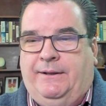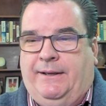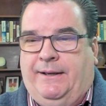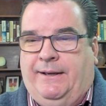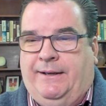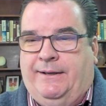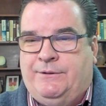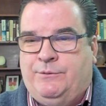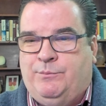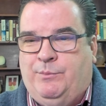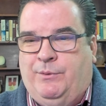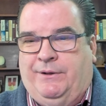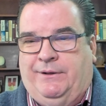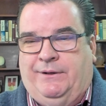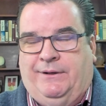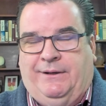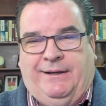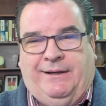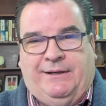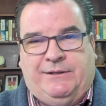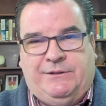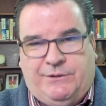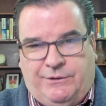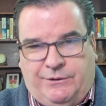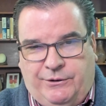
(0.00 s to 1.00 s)
has been
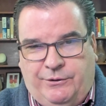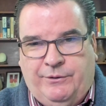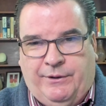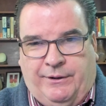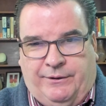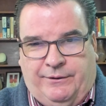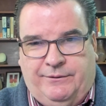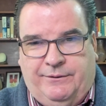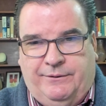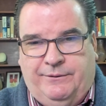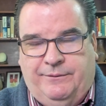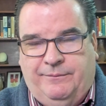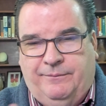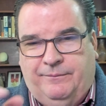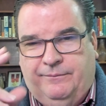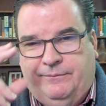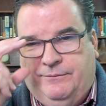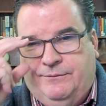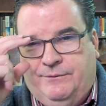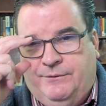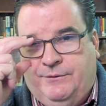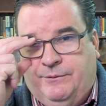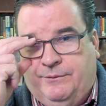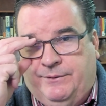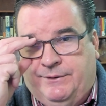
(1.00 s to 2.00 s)
excluded
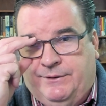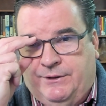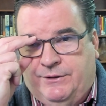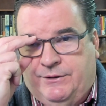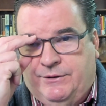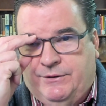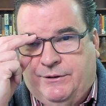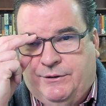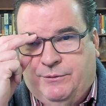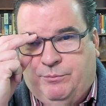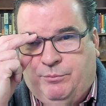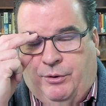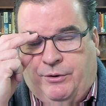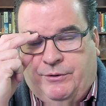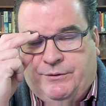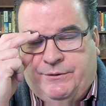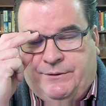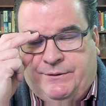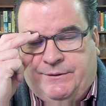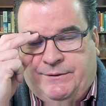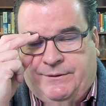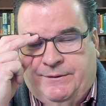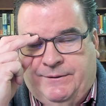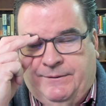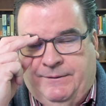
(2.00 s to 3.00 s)
to Indigenous
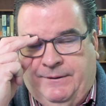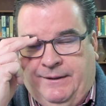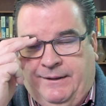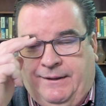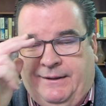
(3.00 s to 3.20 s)
persons.